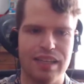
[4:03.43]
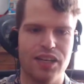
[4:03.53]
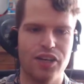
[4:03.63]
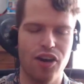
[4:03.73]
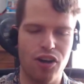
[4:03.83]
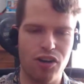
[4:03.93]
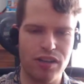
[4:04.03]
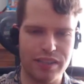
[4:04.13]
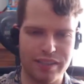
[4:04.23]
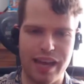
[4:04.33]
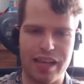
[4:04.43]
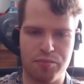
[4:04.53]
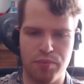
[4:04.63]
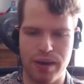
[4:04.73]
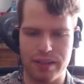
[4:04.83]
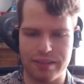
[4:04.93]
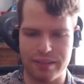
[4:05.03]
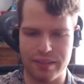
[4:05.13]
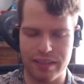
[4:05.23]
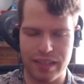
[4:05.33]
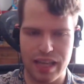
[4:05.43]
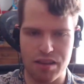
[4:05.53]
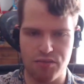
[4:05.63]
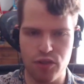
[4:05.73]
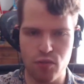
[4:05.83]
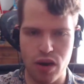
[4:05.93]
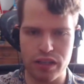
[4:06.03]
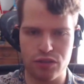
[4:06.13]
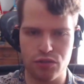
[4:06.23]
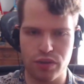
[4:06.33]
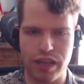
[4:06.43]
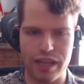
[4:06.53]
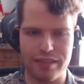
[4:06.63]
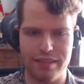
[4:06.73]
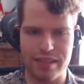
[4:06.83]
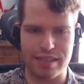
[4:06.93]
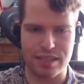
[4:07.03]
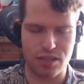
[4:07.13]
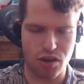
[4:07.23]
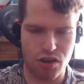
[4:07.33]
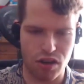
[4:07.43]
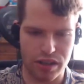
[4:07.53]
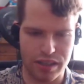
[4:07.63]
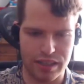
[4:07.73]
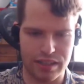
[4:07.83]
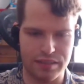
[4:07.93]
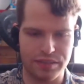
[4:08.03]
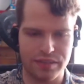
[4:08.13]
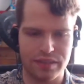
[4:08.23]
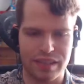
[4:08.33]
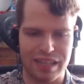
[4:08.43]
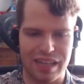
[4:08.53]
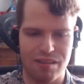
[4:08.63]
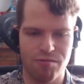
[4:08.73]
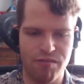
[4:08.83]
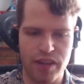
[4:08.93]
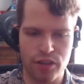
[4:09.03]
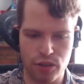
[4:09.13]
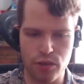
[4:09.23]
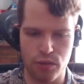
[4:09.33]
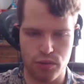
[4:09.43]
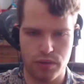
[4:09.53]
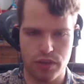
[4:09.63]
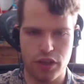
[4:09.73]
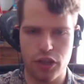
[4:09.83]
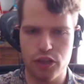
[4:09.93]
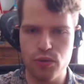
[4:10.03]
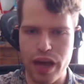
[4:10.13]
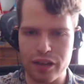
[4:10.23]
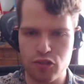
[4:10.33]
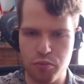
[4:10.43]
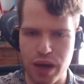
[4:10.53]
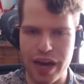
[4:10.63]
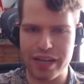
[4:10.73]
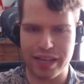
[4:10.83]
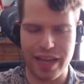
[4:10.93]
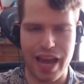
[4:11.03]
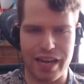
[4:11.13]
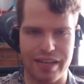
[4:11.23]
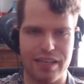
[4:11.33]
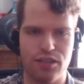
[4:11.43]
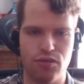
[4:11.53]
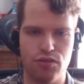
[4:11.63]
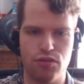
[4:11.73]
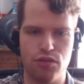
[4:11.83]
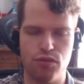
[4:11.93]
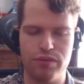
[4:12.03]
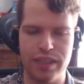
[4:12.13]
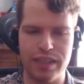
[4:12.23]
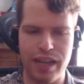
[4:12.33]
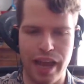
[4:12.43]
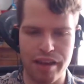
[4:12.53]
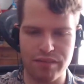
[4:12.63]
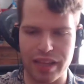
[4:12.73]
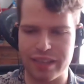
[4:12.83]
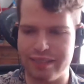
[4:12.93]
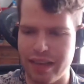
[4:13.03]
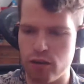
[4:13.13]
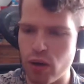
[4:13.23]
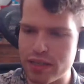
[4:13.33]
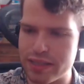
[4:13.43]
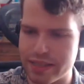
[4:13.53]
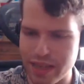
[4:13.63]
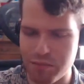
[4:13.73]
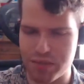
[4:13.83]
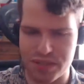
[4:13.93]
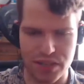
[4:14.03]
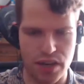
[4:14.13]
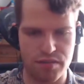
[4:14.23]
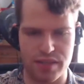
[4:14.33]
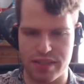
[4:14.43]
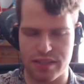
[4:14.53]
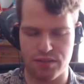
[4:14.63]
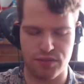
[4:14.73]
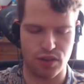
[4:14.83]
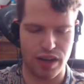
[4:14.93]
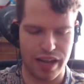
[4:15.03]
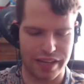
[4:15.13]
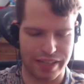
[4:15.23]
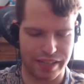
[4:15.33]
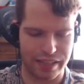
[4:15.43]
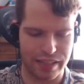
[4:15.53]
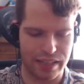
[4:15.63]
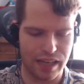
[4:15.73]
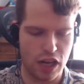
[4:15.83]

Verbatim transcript: not only that but uh, if you wanted to get this on uh, Wii U you had to buy it again. You, you, you didn't have like there was some service for like uh,